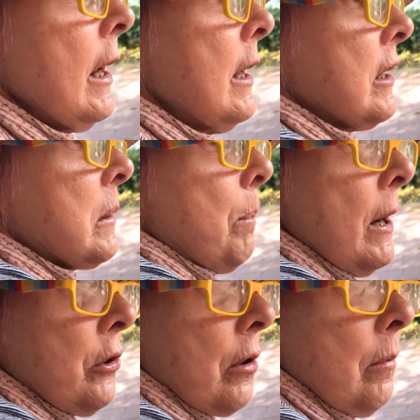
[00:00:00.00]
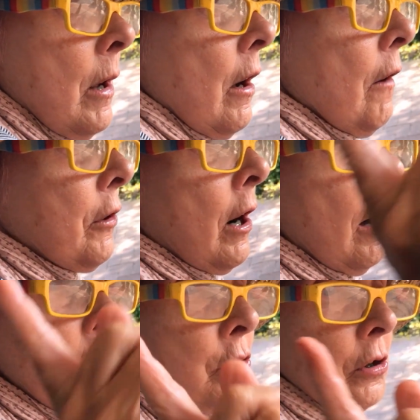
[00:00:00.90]
are getting a spectrum of
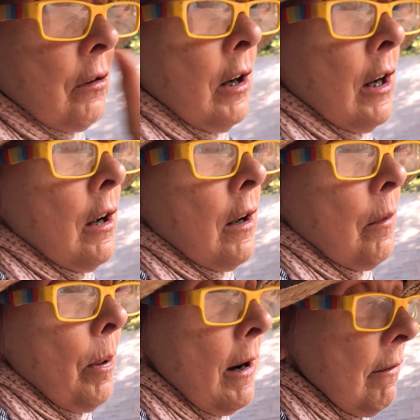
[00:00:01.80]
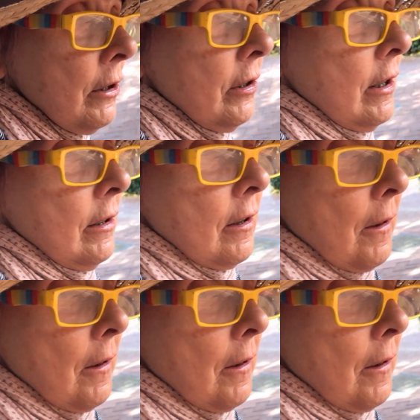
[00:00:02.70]
culture, parenting.